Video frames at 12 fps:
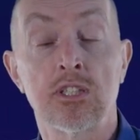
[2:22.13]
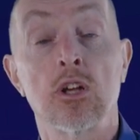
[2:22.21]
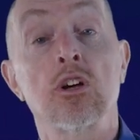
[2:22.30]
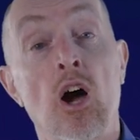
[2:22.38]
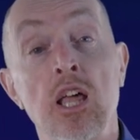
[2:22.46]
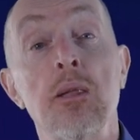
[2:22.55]
So you're
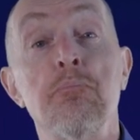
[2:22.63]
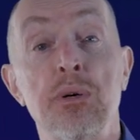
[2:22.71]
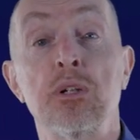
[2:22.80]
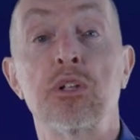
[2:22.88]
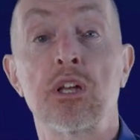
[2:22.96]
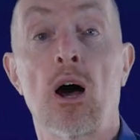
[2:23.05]
kind of
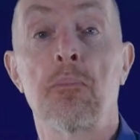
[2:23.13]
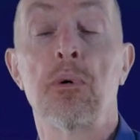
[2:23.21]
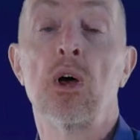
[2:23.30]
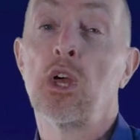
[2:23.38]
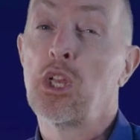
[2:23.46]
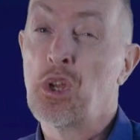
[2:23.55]
building up
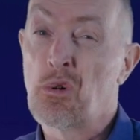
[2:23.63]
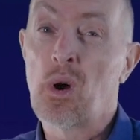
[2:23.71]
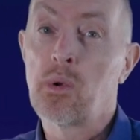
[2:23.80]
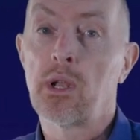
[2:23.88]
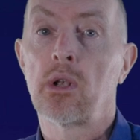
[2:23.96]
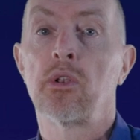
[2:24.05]
your
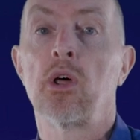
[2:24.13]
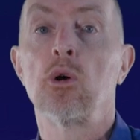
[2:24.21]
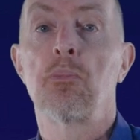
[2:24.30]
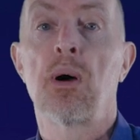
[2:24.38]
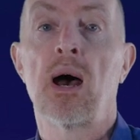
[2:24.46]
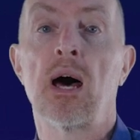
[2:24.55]
own little
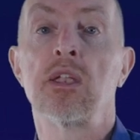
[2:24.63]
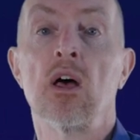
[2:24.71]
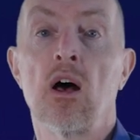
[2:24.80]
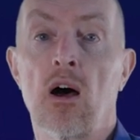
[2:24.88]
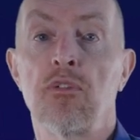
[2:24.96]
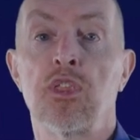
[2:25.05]
notepad
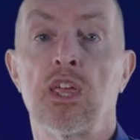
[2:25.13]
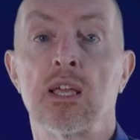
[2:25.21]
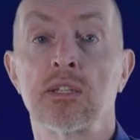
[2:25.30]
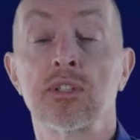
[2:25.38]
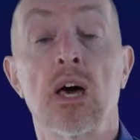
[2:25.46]
of things.